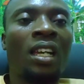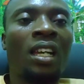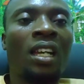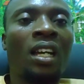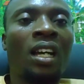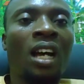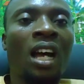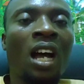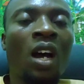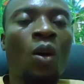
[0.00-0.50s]

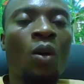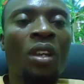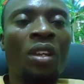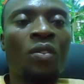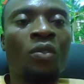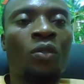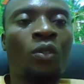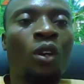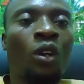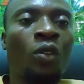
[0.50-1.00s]
how
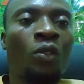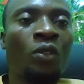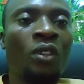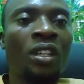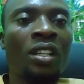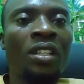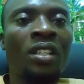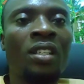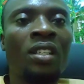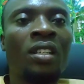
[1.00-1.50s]

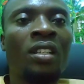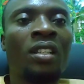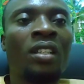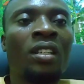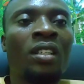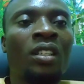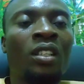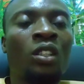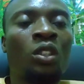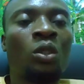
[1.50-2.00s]
involving
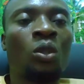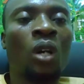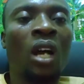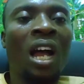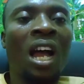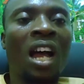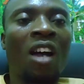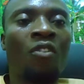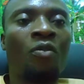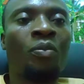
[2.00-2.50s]
you
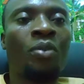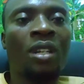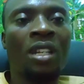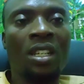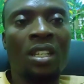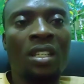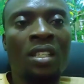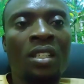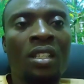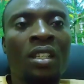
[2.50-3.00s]
have
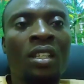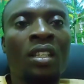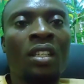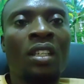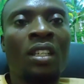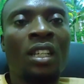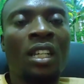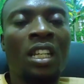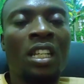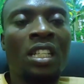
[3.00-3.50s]
been
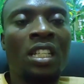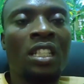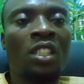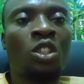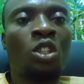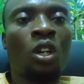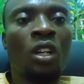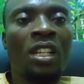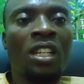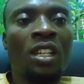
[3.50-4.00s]
in the
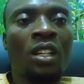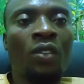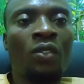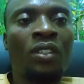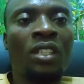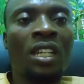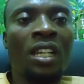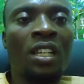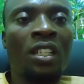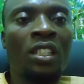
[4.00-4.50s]
journey
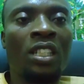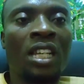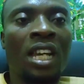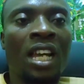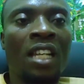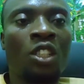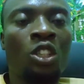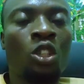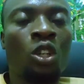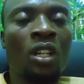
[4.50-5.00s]
of
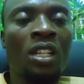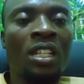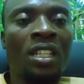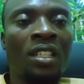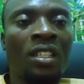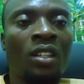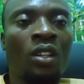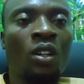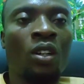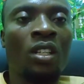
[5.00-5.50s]
their
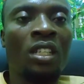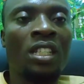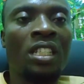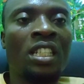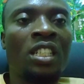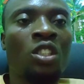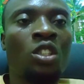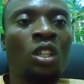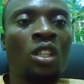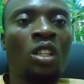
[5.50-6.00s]
journey, or in
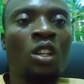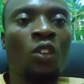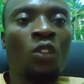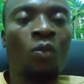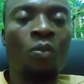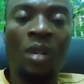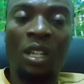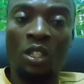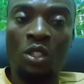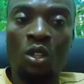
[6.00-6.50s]
the journey
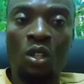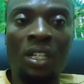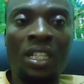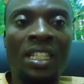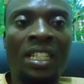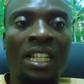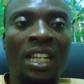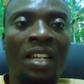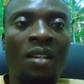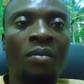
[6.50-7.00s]
of
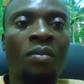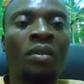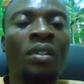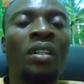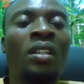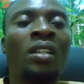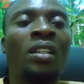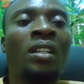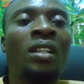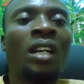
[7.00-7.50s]
mentoring them,
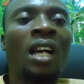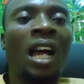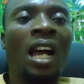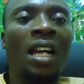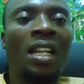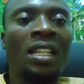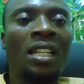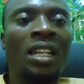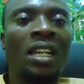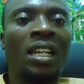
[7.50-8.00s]

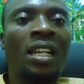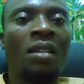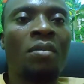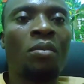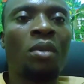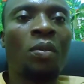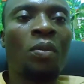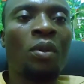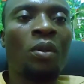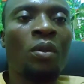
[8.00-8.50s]
and
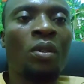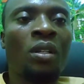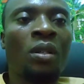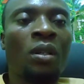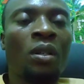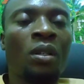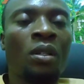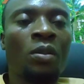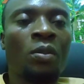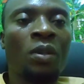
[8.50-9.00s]
maybe
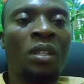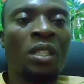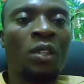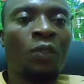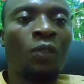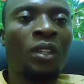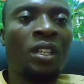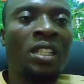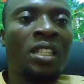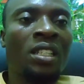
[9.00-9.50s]
the
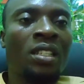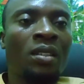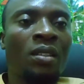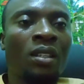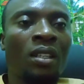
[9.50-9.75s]
specific